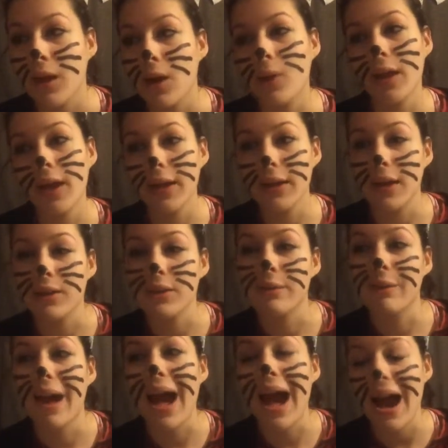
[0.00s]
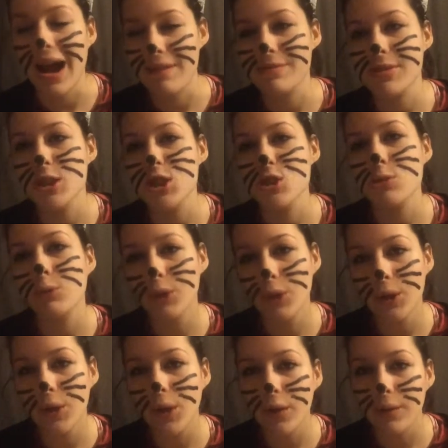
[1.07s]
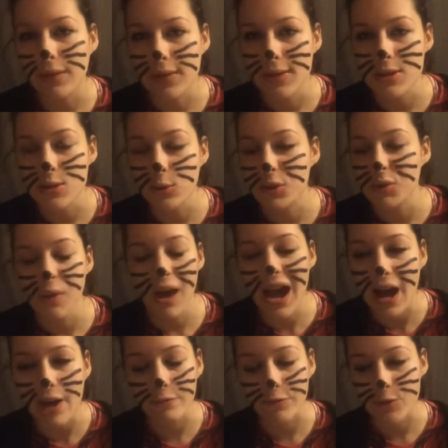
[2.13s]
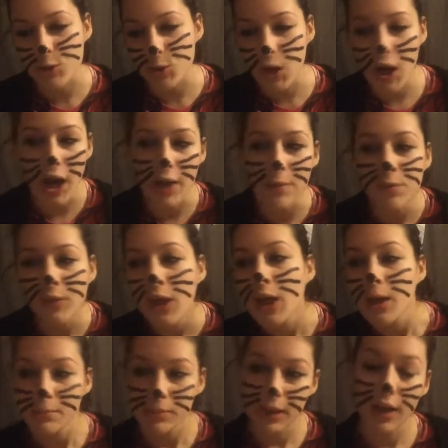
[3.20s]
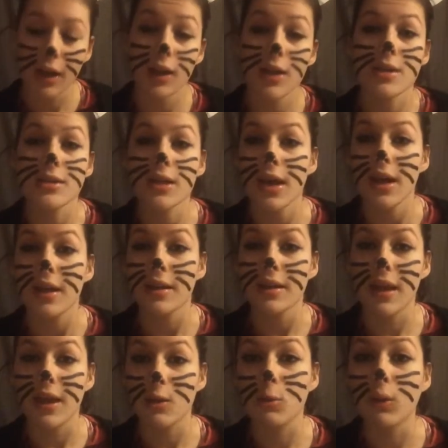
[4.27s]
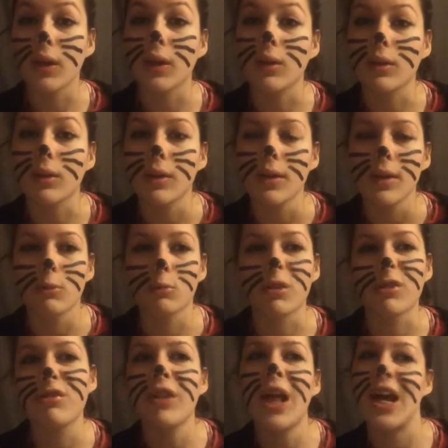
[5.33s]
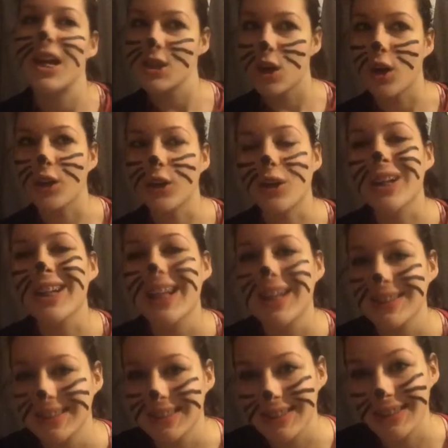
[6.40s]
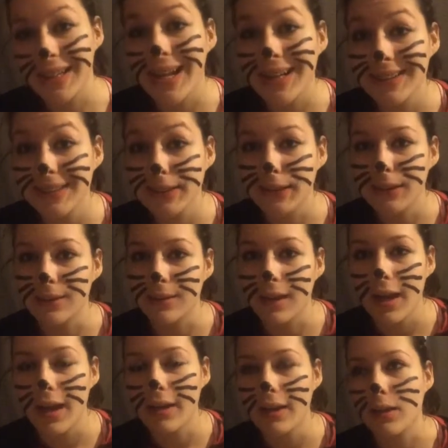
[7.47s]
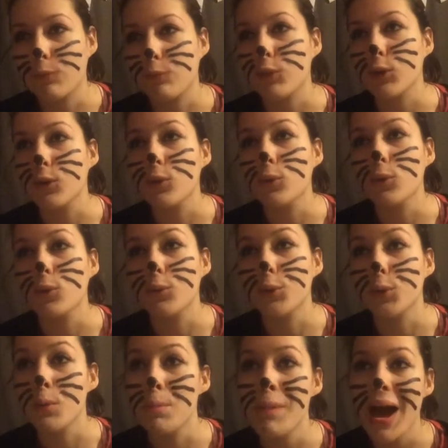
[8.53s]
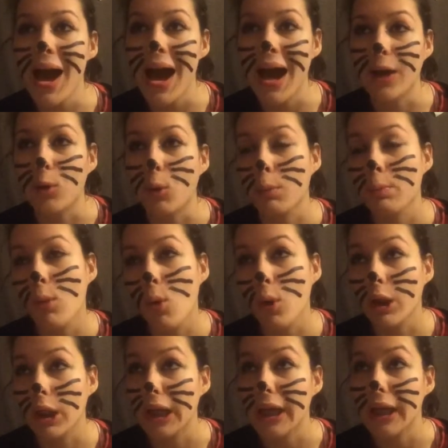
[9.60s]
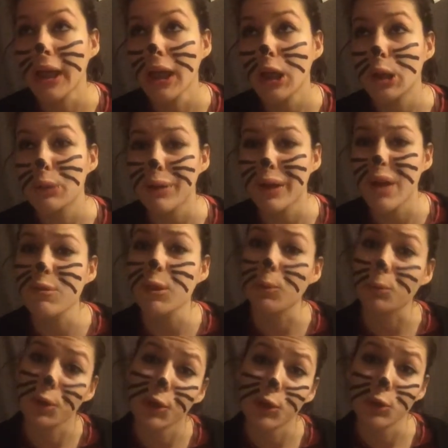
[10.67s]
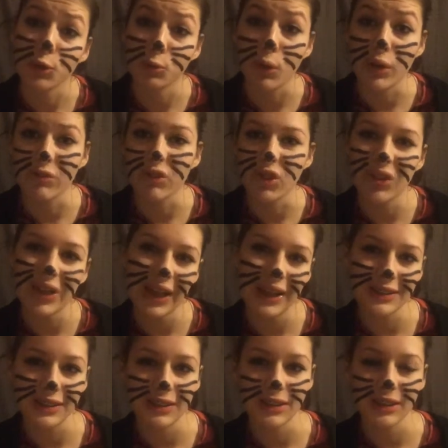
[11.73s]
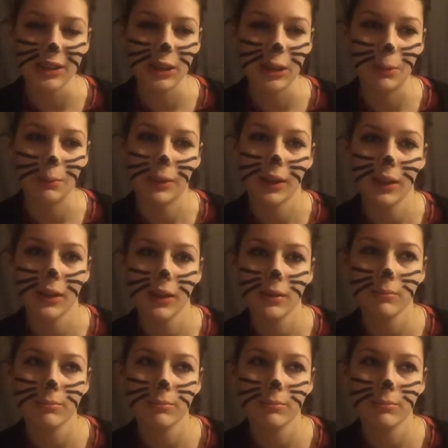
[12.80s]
okay, now you have to do good on this, or you have to try, because they will reflect on your classes next year, and if you do bad or poorly, you might have to redo one of your classes this year. I'm like,